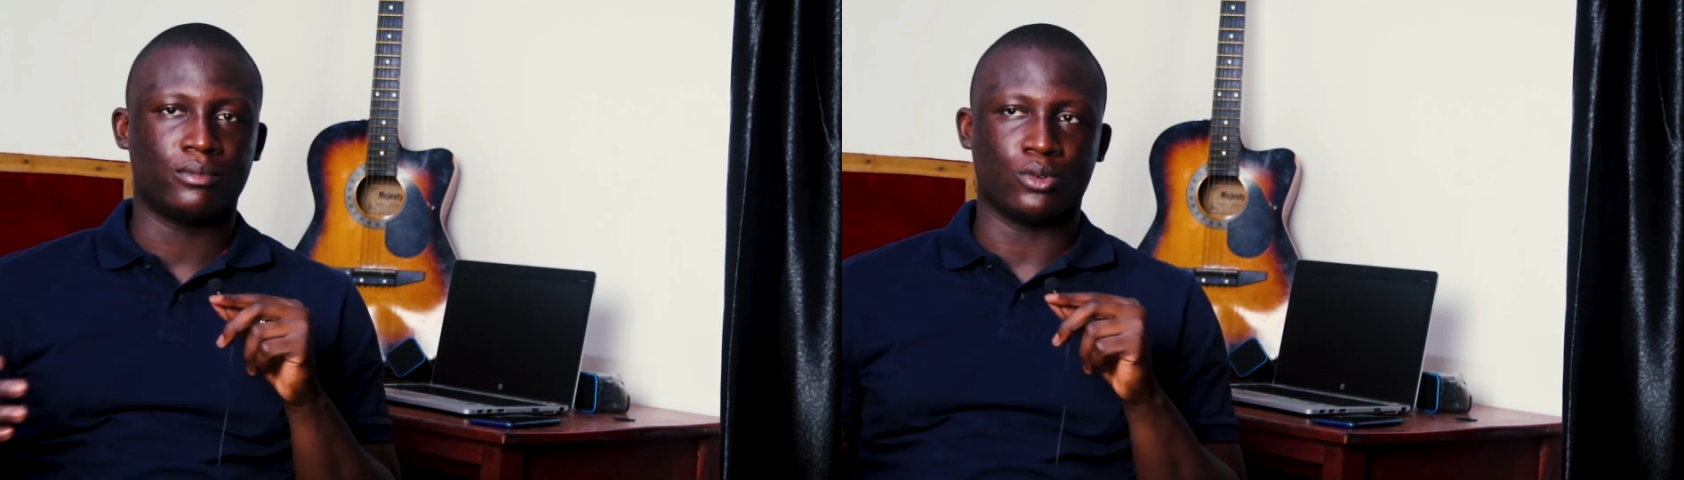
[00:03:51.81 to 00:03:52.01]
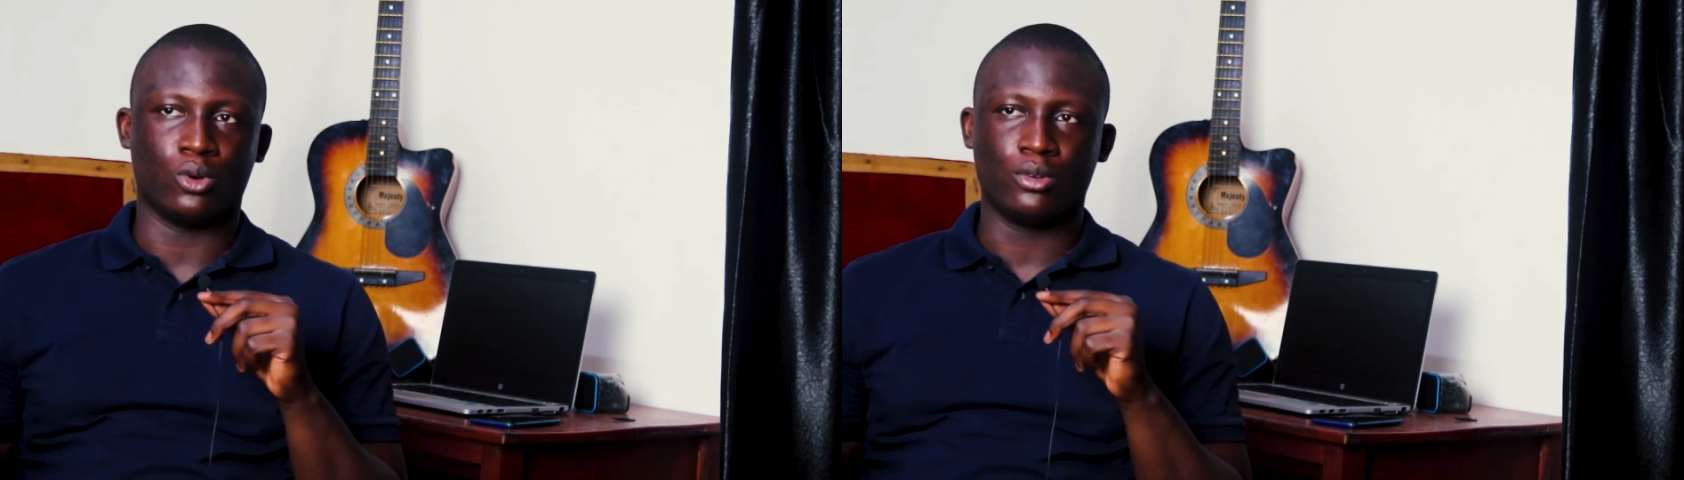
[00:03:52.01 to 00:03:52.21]

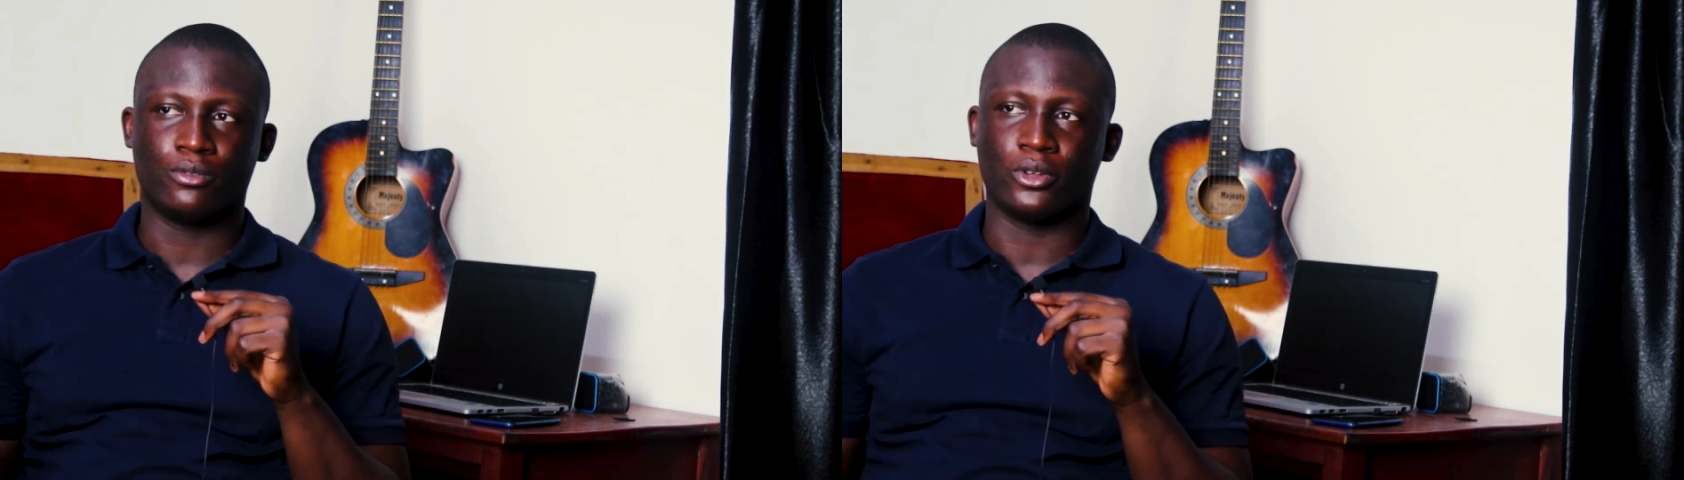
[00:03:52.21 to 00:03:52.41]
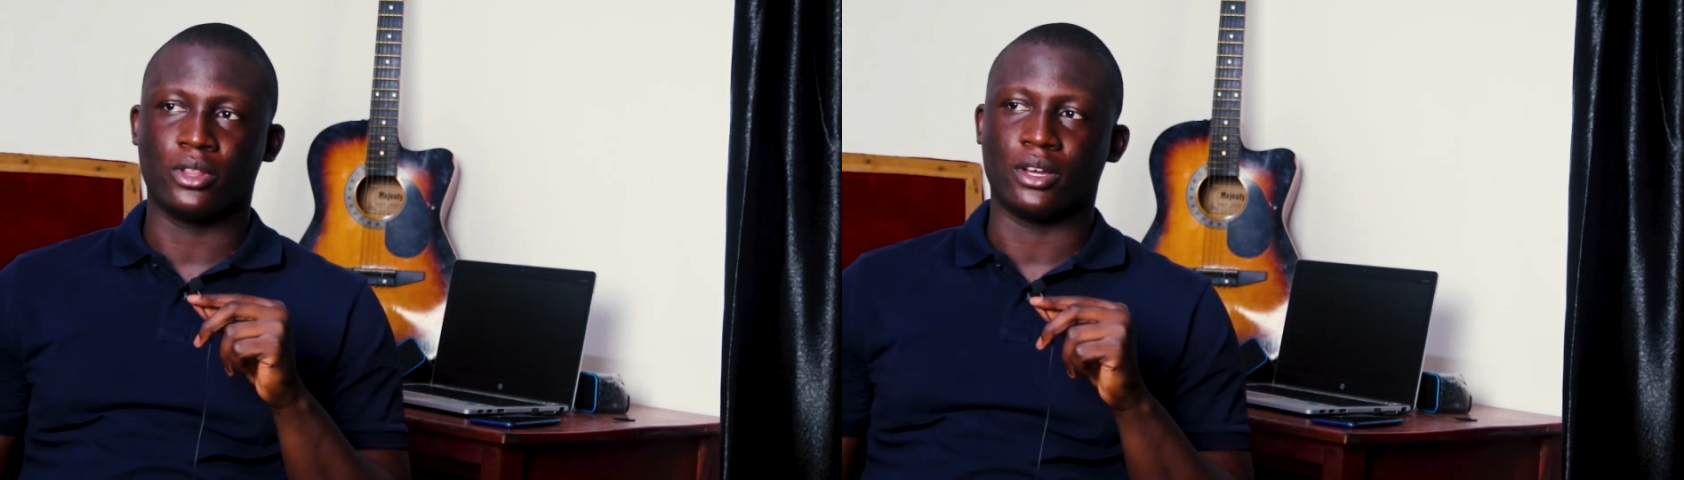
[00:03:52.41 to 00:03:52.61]
going
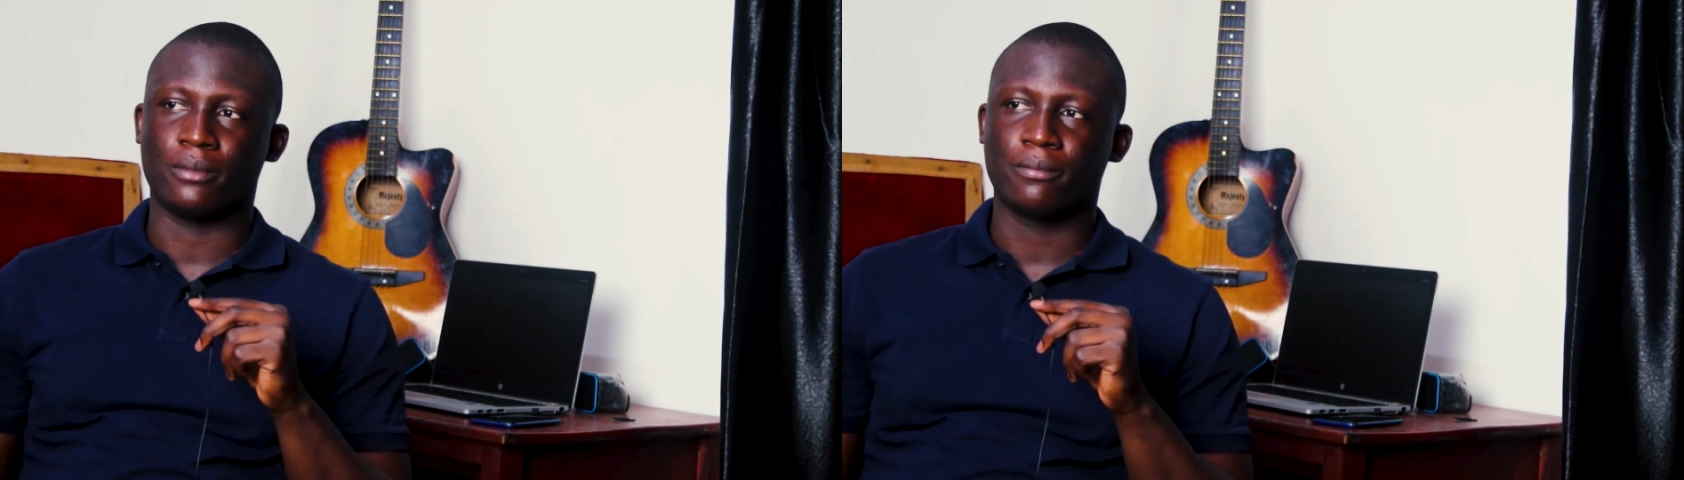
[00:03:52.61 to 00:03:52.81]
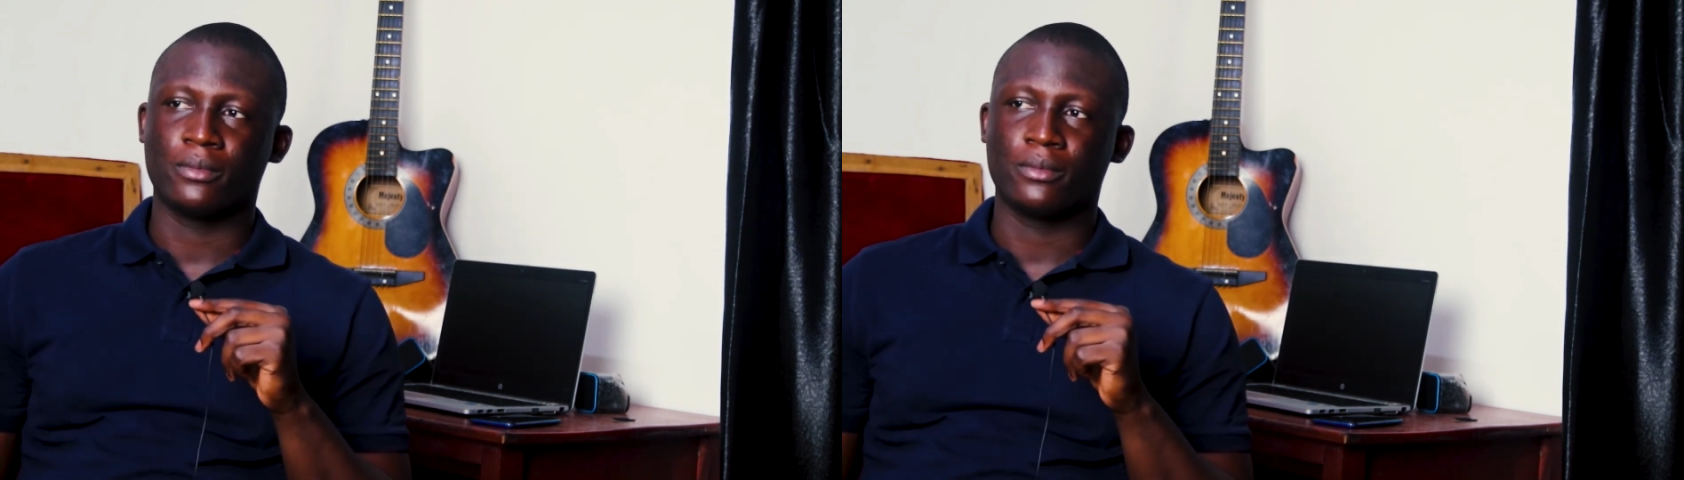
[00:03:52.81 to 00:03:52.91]
further,